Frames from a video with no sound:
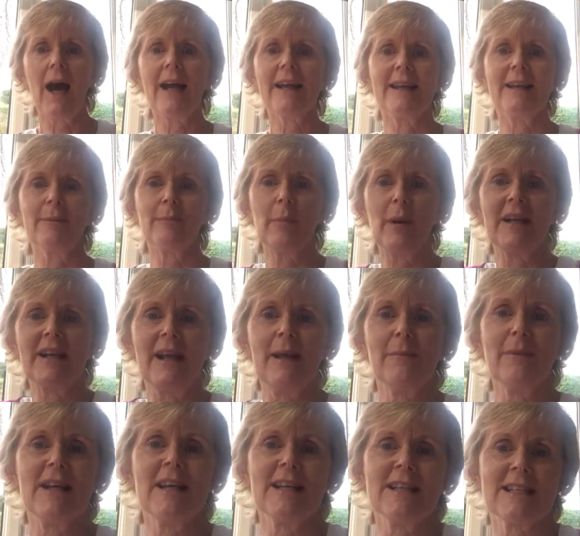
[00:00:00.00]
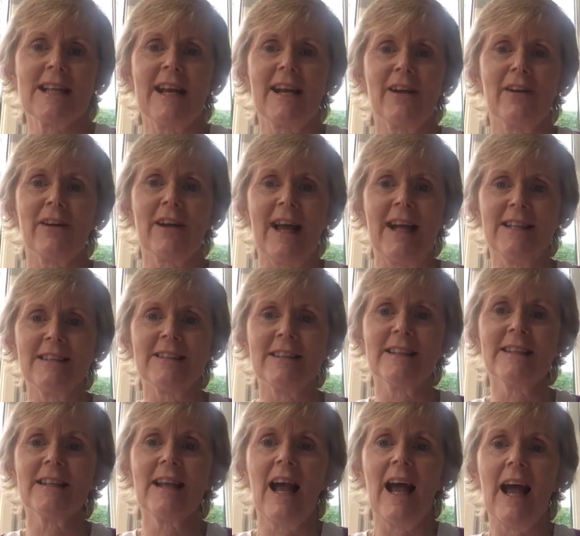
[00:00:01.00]
Hi, my name is Clare
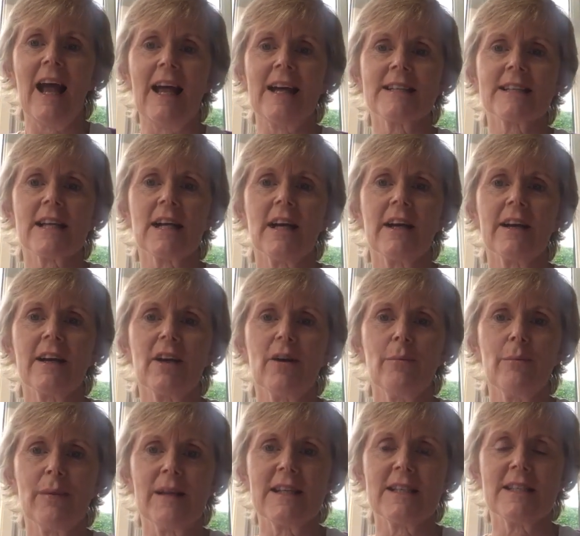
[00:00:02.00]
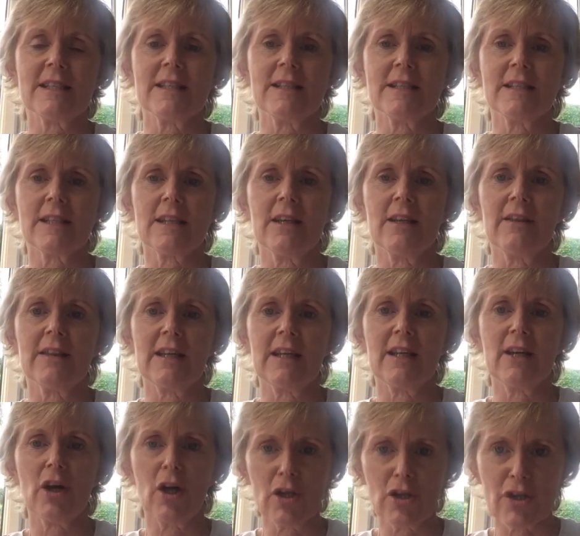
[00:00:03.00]
Callnan and I completed the
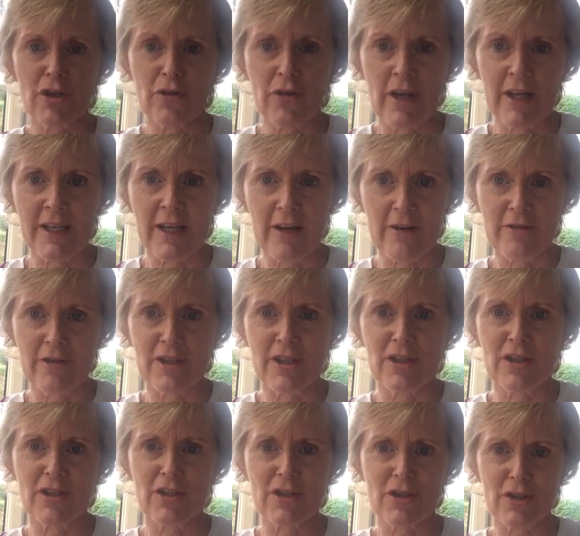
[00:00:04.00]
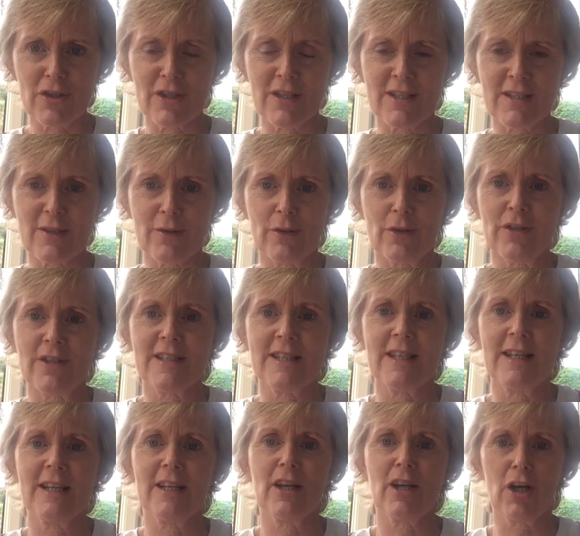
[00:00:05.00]
Culture and Heritage Studies course
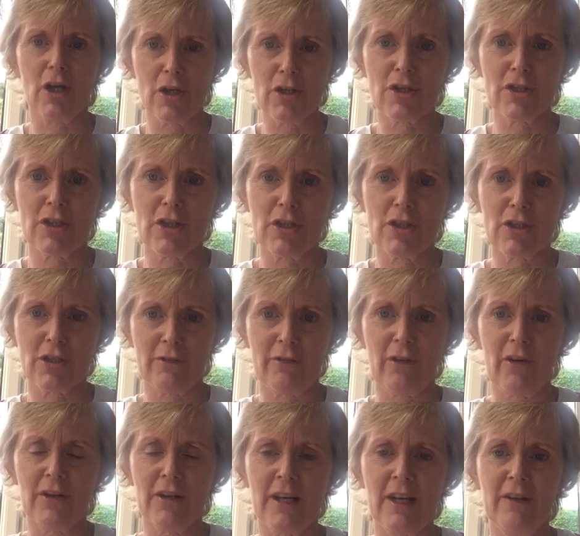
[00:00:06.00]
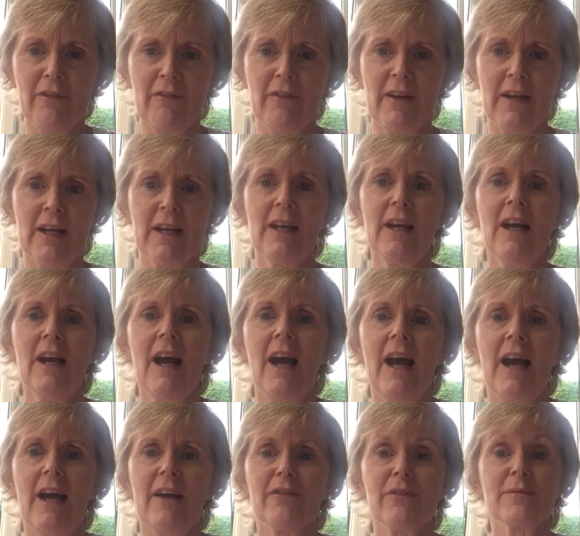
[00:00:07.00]
in Gloucestershire de Fáinne
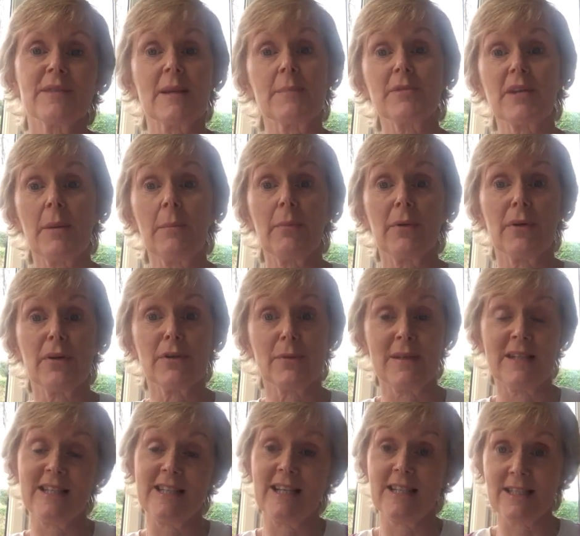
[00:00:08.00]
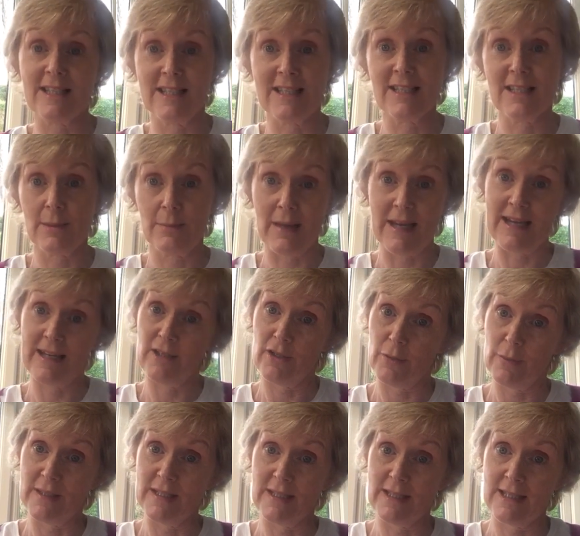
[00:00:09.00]
from September 2018 to May
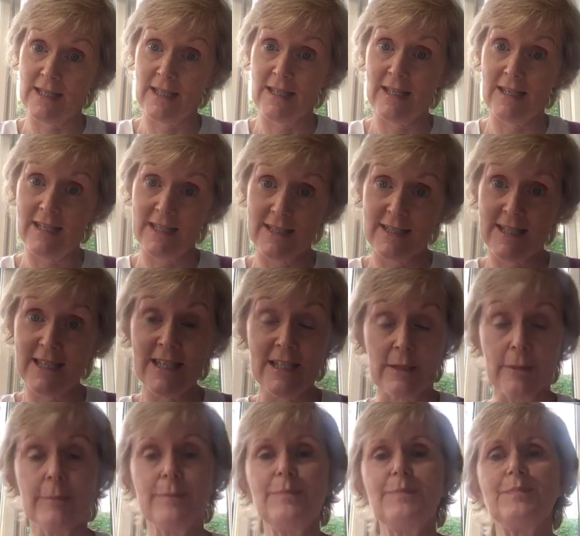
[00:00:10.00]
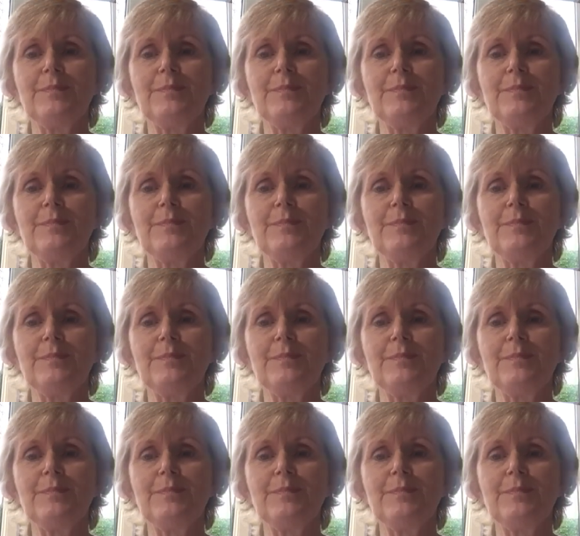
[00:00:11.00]
2019.